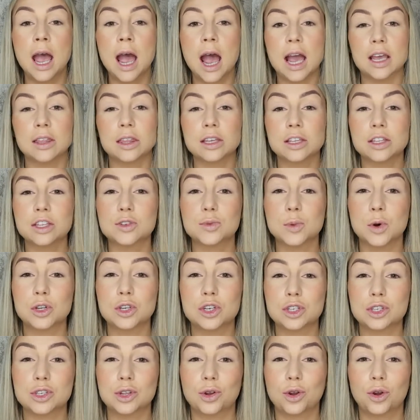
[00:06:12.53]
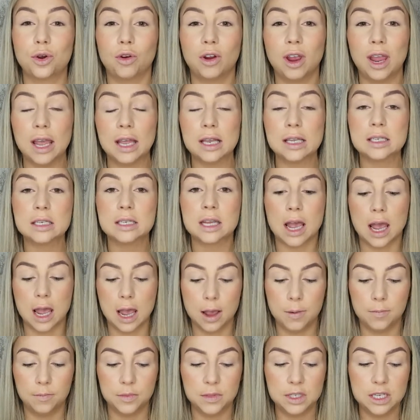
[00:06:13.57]
I think the swatches look great.
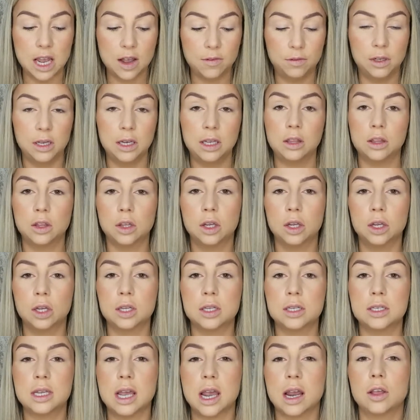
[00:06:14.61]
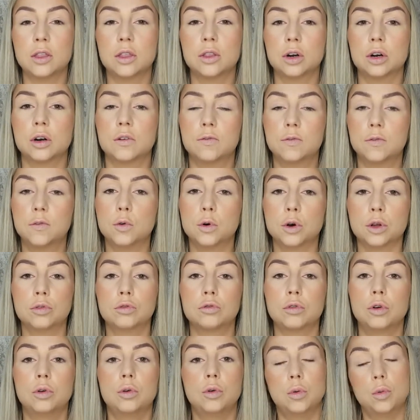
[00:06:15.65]
Definitely the second, third and fourth
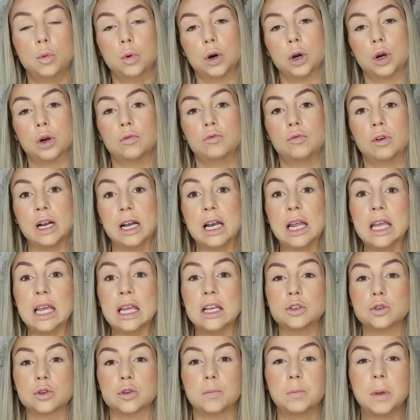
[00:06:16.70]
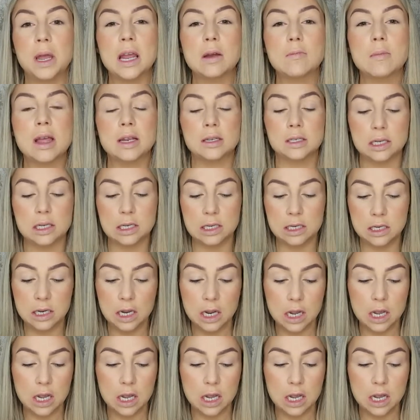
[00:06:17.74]
row were really sort of pigmented.